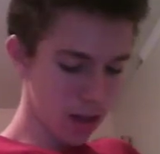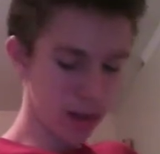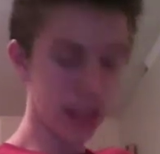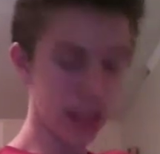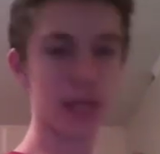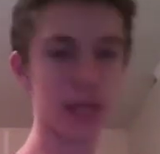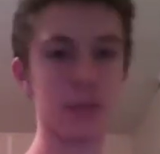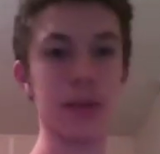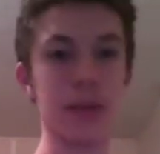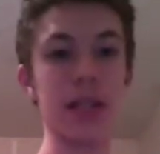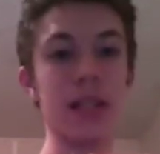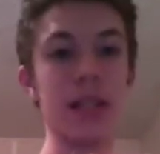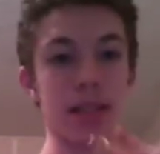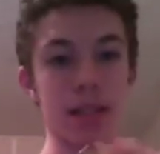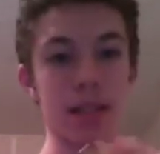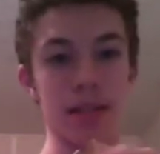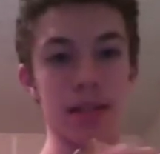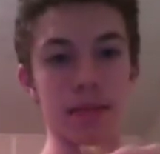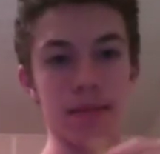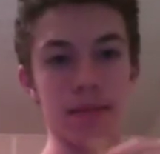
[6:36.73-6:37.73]
This
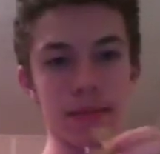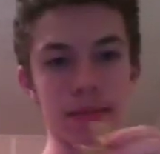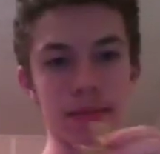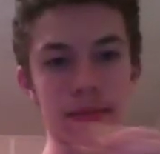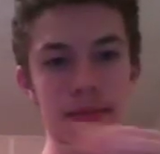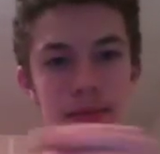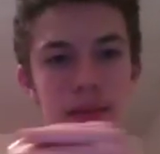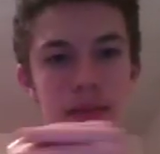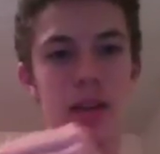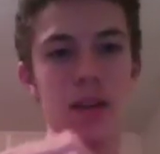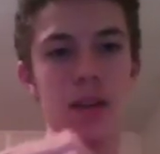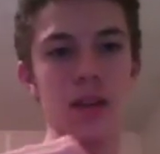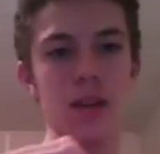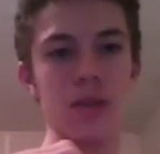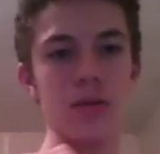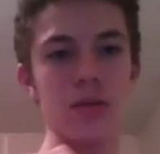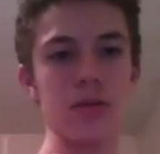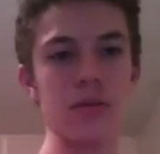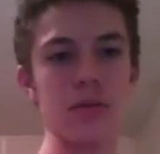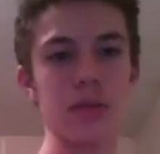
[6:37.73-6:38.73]
piece
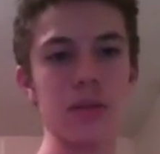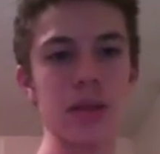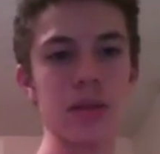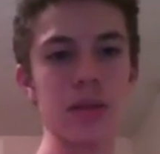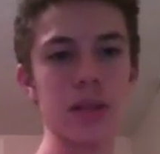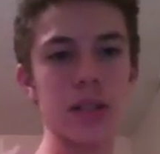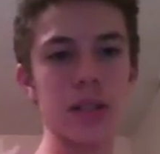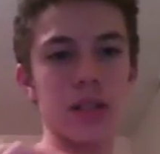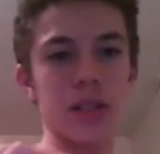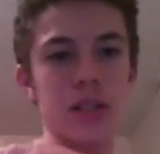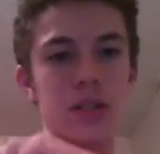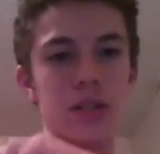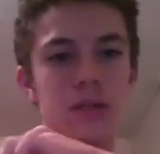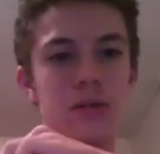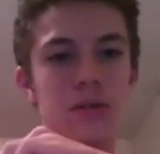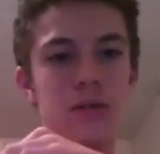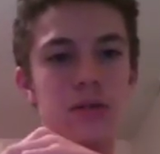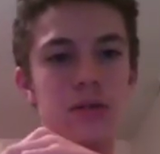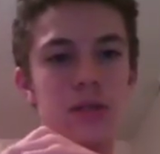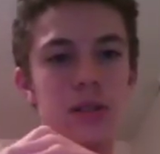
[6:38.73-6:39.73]
will be on my
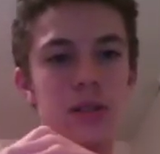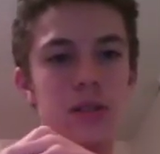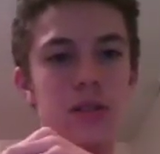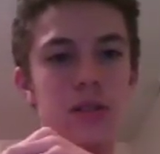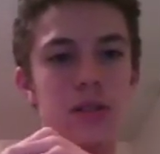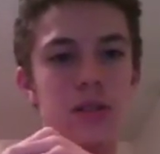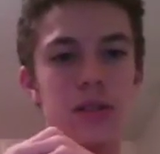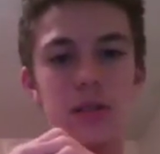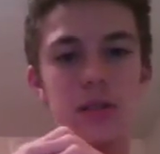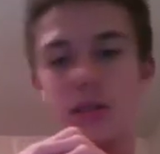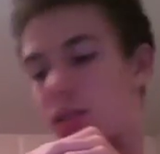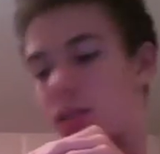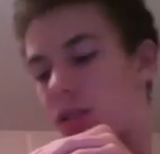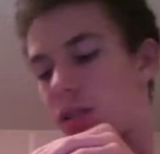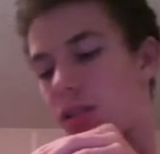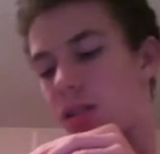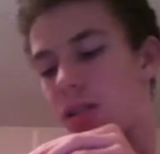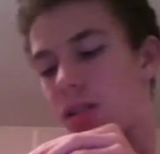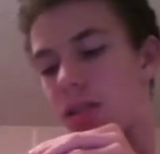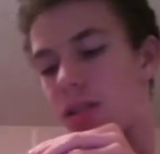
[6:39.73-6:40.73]
shoulder
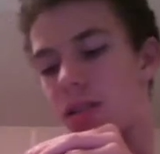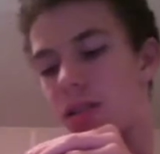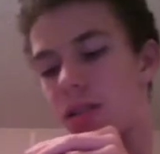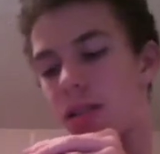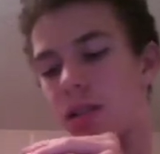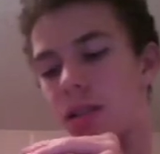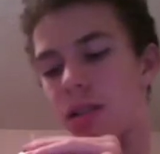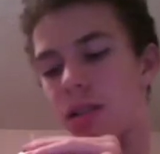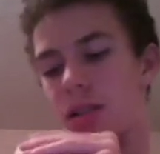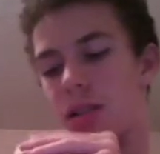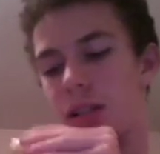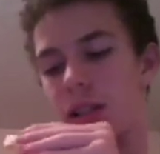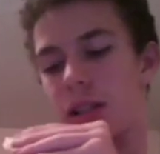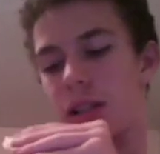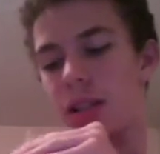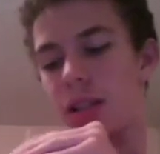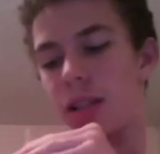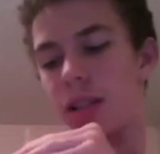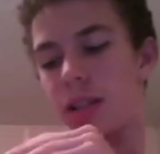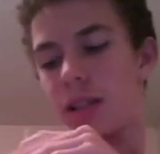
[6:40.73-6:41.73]

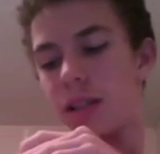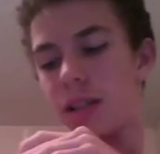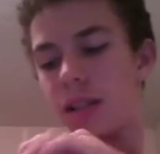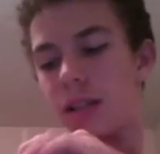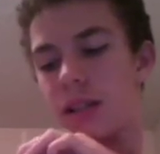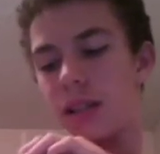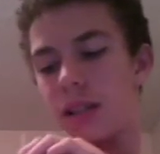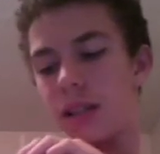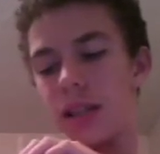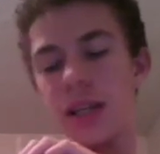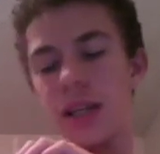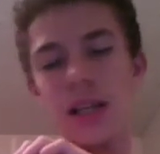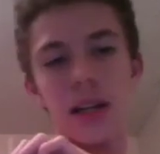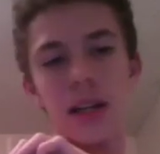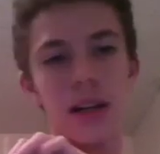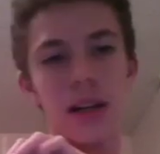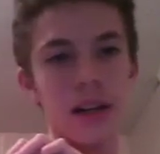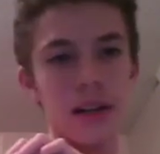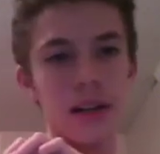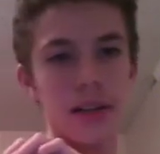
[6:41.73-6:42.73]
like
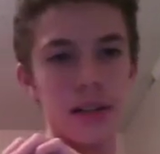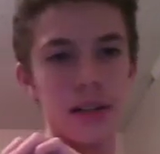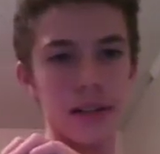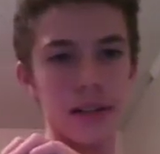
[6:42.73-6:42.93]
here,